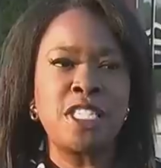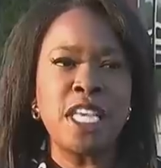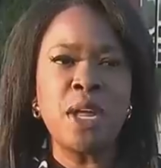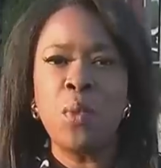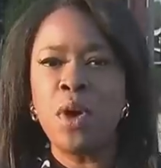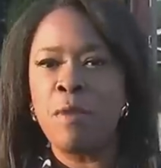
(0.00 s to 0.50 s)

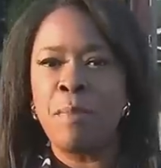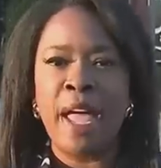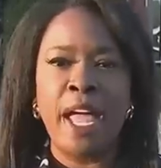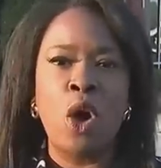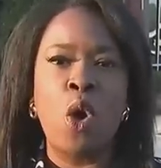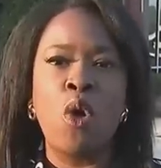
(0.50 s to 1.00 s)
didn't want to
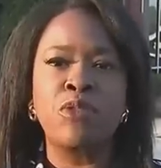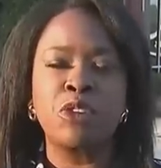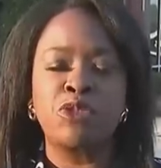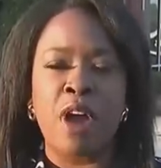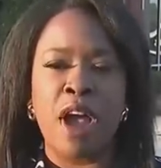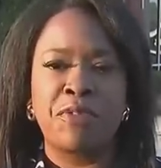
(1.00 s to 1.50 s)
pay
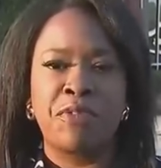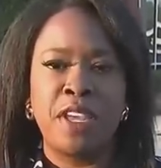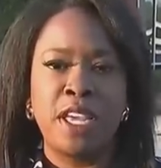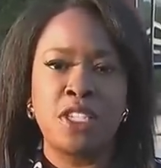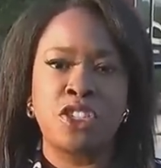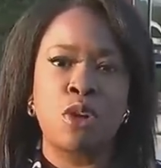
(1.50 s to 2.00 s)
overdraft
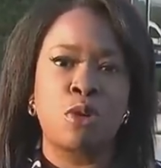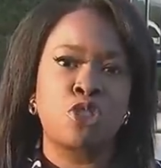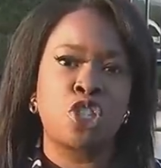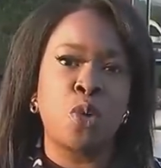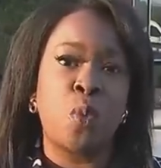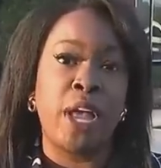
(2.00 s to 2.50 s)
fees, so
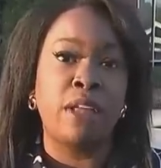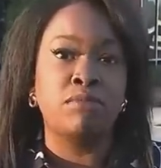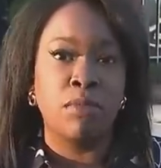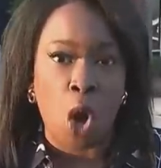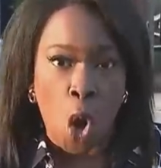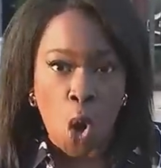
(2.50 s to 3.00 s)
she
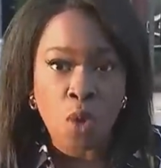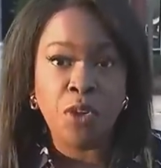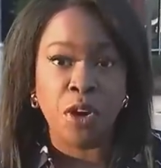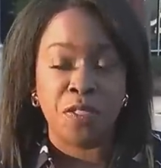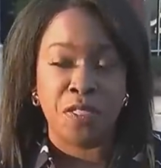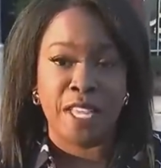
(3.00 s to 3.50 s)
went
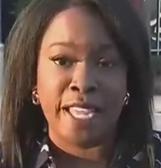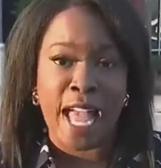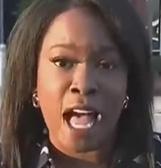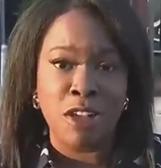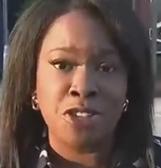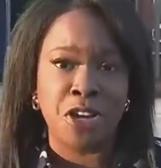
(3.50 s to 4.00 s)
over the
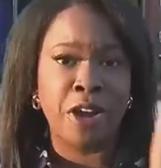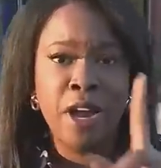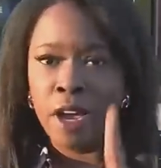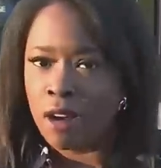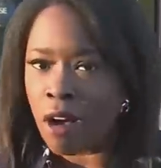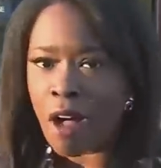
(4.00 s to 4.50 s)
counter.
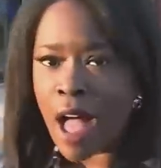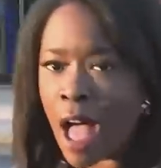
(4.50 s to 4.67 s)
It all